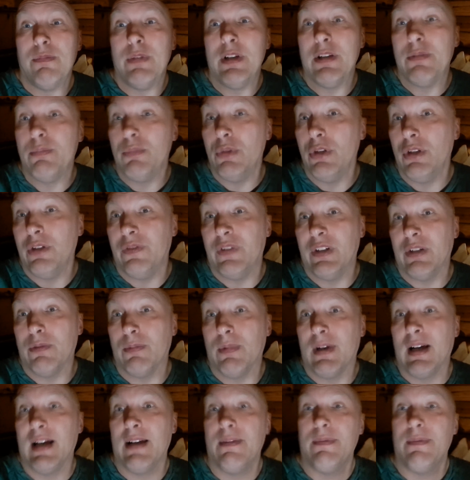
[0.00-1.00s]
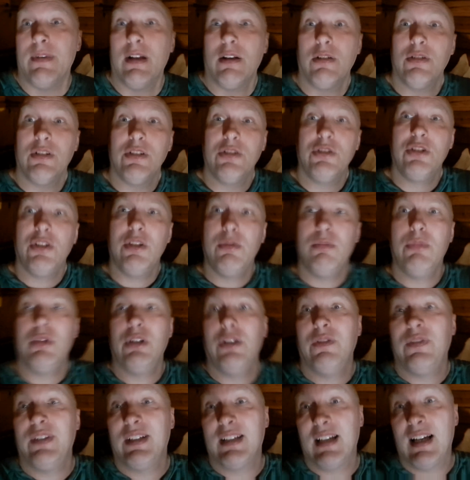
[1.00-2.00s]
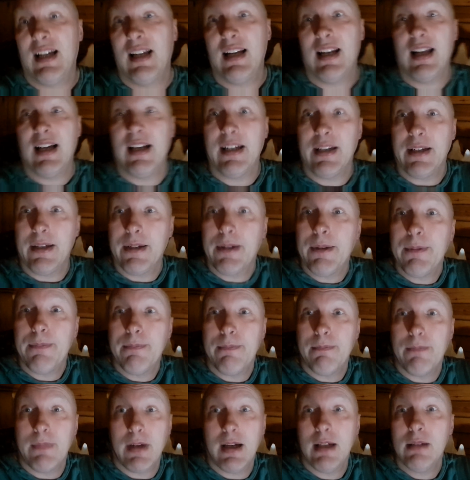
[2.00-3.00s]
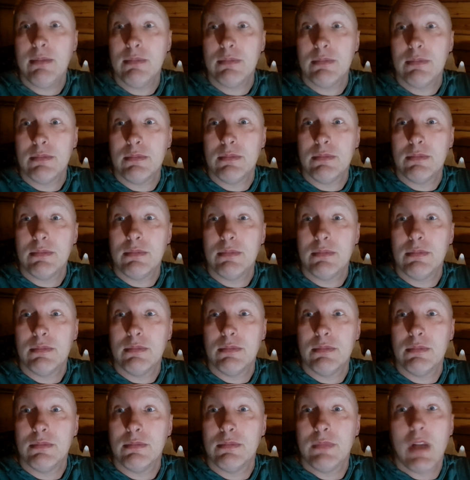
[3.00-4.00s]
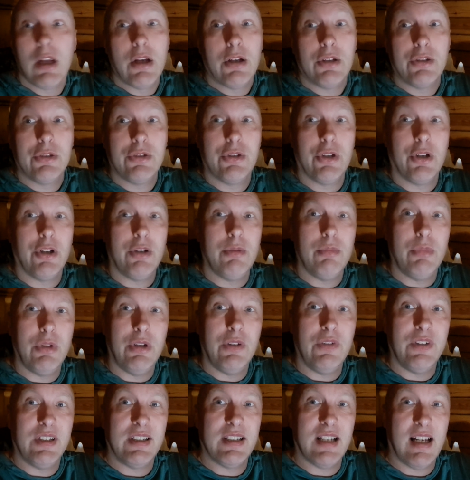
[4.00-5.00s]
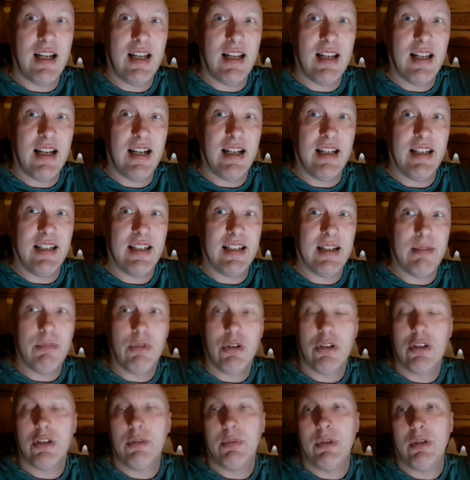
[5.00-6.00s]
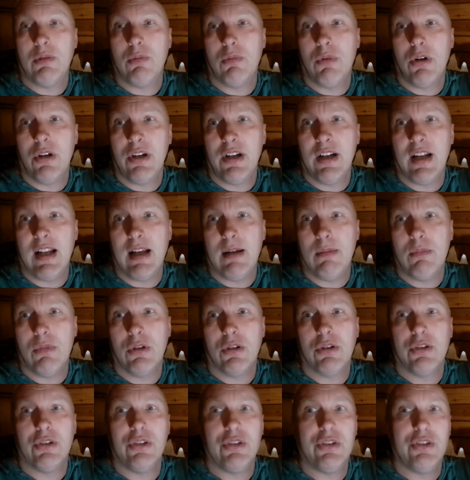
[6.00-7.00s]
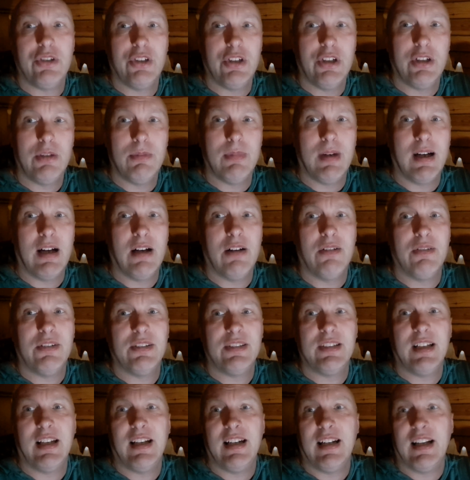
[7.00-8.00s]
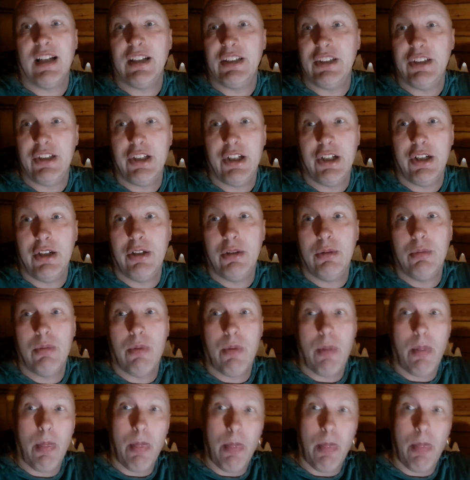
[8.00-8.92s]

there's movies, right? Now, there's certain movies I like, right? Certain movies I like. I'm not going to be one of them that's going to turn around and say that you,